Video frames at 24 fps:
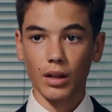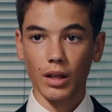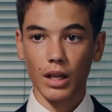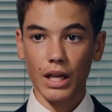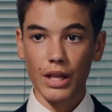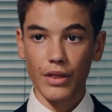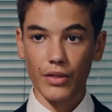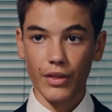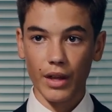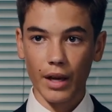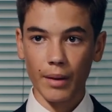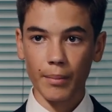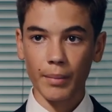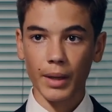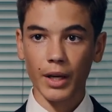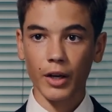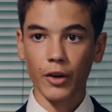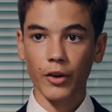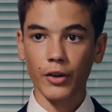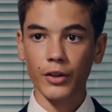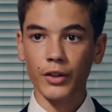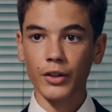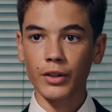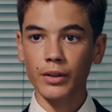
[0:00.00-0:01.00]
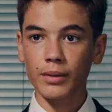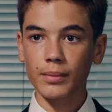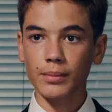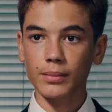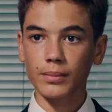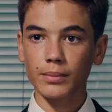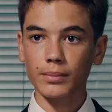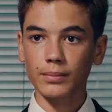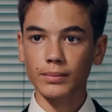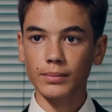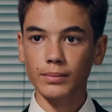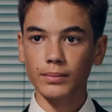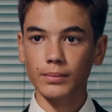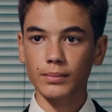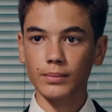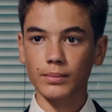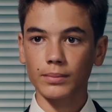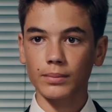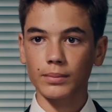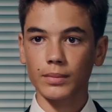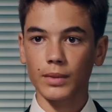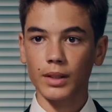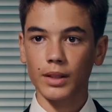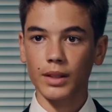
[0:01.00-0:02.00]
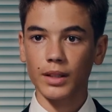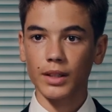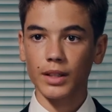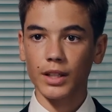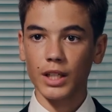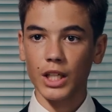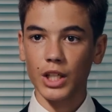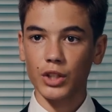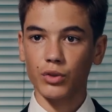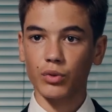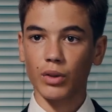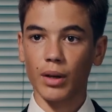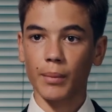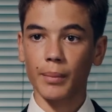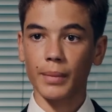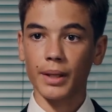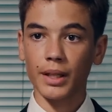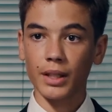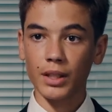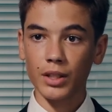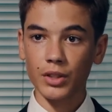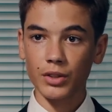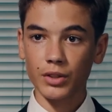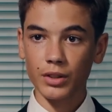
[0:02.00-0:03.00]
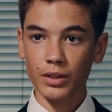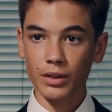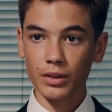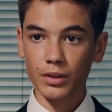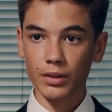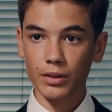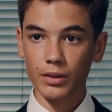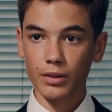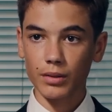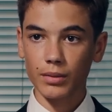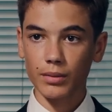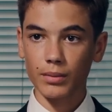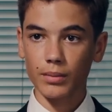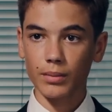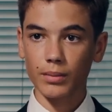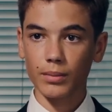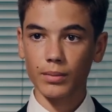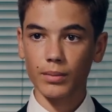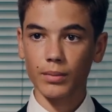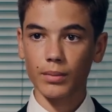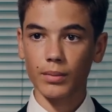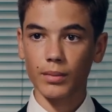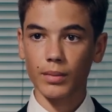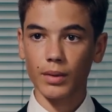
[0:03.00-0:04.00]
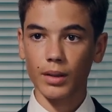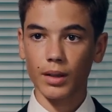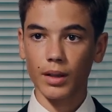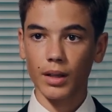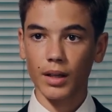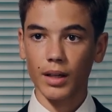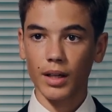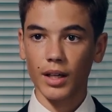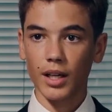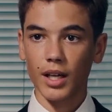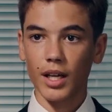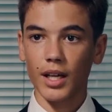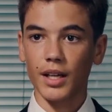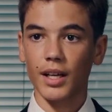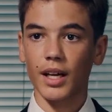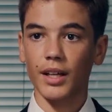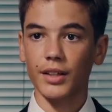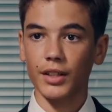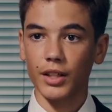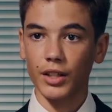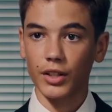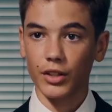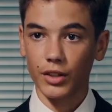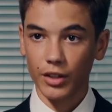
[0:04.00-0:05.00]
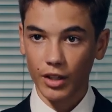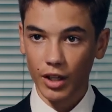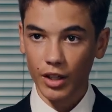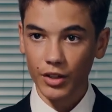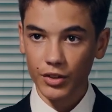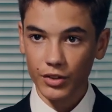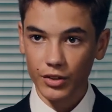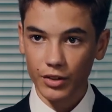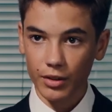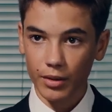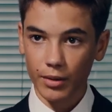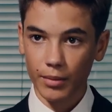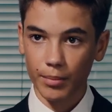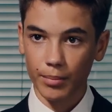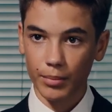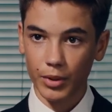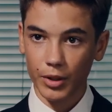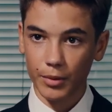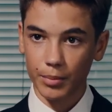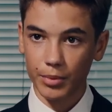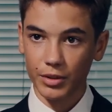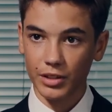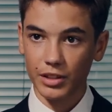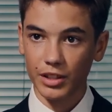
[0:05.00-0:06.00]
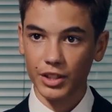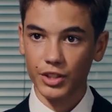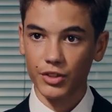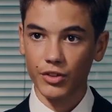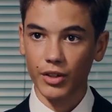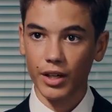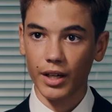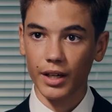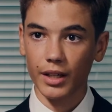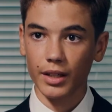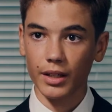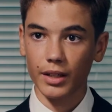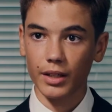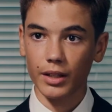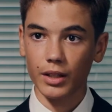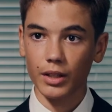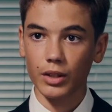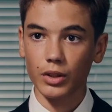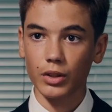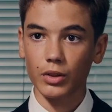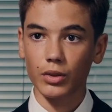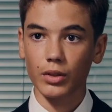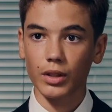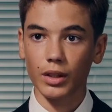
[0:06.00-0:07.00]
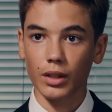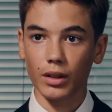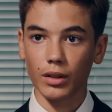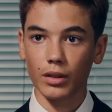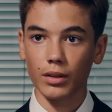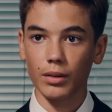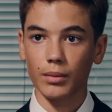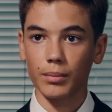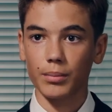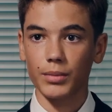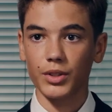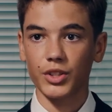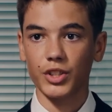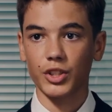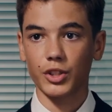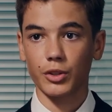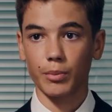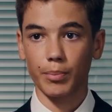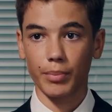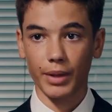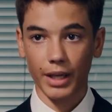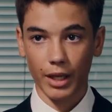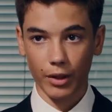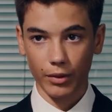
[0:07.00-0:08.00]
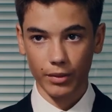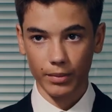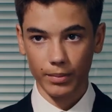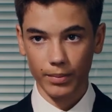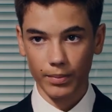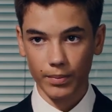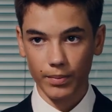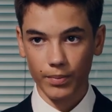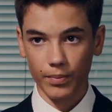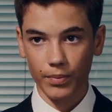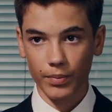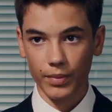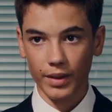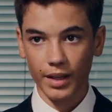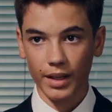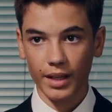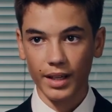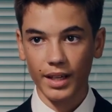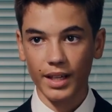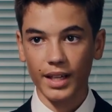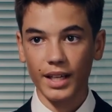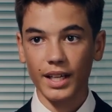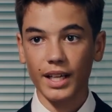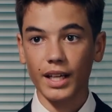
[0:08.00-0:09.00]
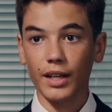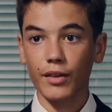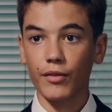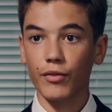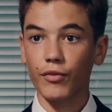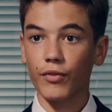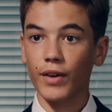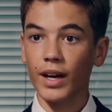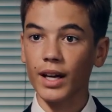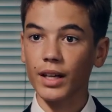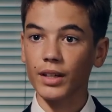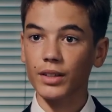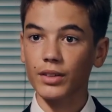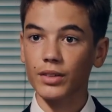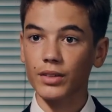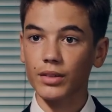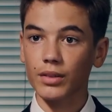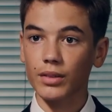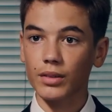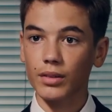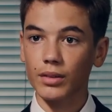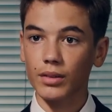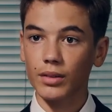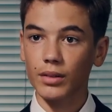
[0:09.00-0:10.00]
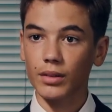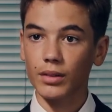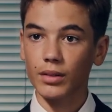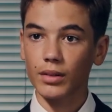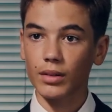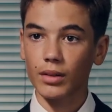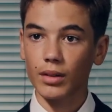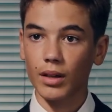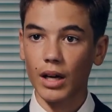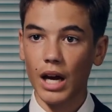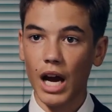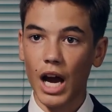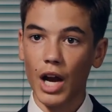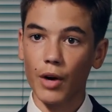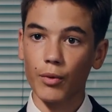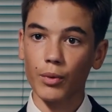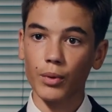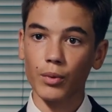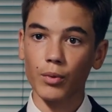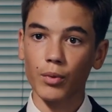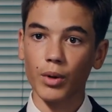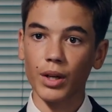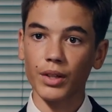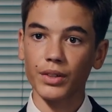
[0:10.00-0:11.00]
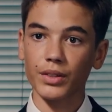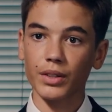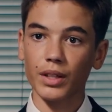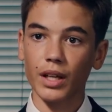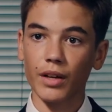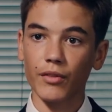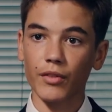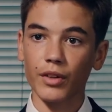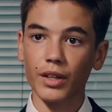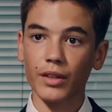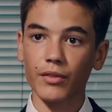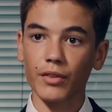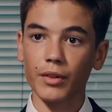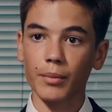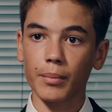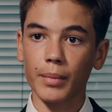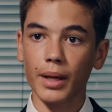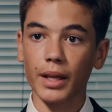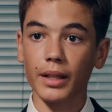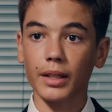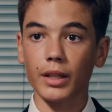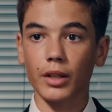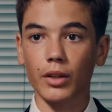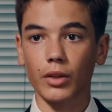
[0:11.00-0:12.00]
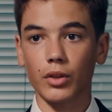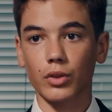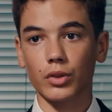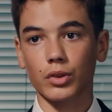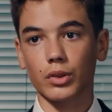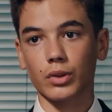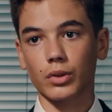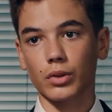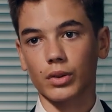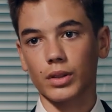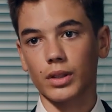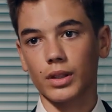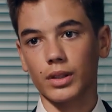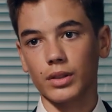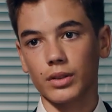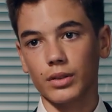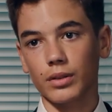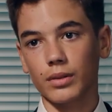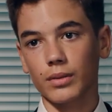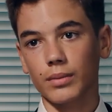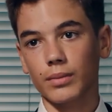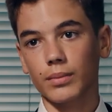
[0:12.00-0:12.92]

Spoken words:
And that, my honor, is why I'm innocent and I did not purposely try to kill Mrs. Brown. In fact, I regret ever even making those cookies.